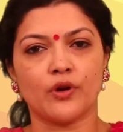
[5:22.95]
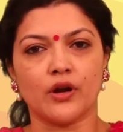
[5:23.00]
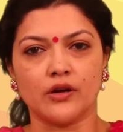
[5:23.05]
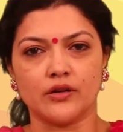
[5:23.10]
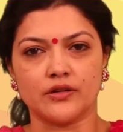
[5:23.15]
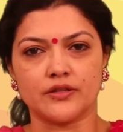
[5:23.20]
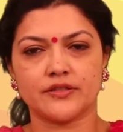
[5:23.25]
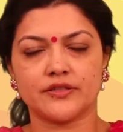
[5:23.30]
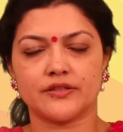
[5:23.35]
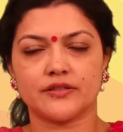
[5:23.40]

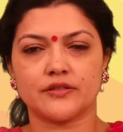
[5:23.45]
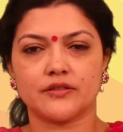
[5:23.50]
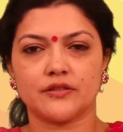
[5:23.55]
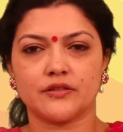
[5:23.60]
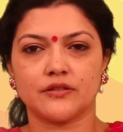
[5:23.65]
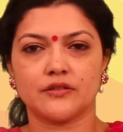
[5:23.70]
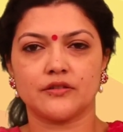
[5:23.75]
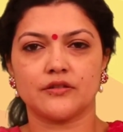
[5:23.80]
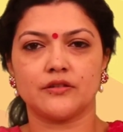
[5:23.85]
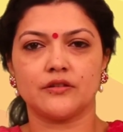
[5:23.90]
hours,
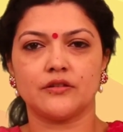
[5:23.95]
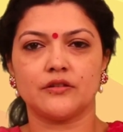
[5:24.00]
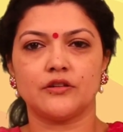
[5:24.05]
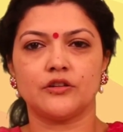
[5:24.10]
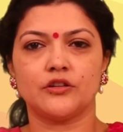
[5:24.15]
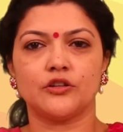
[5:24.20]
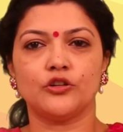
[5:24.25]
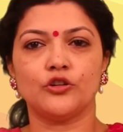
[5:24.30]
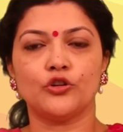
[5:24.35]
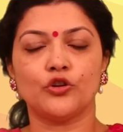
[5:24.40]

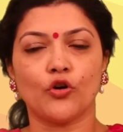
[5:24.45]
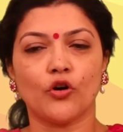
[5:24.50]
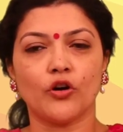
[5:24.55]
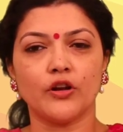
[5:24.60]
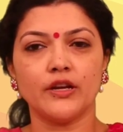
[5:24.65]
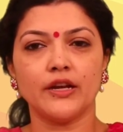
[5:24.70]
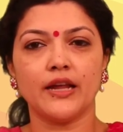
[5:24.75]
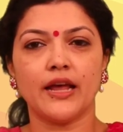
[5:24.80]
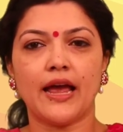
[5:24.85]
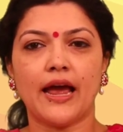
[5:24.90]

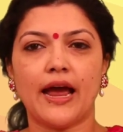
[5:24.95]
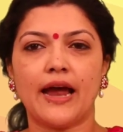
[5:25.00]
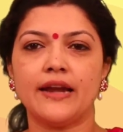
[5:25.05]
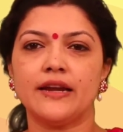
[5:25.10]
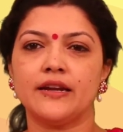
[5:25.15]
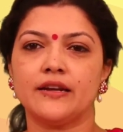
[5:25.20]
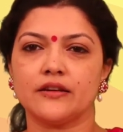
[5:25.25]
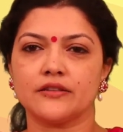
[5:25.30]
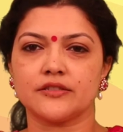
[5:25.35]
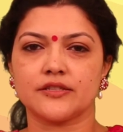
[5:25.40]
dawn
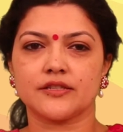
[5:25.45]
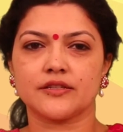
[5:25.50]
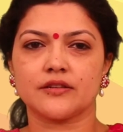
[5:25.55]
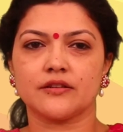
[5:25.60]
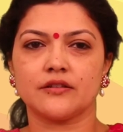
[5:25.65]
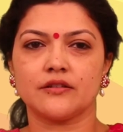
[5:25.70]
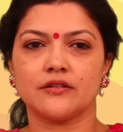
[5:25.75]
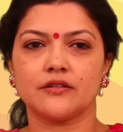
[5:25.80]
and dusk.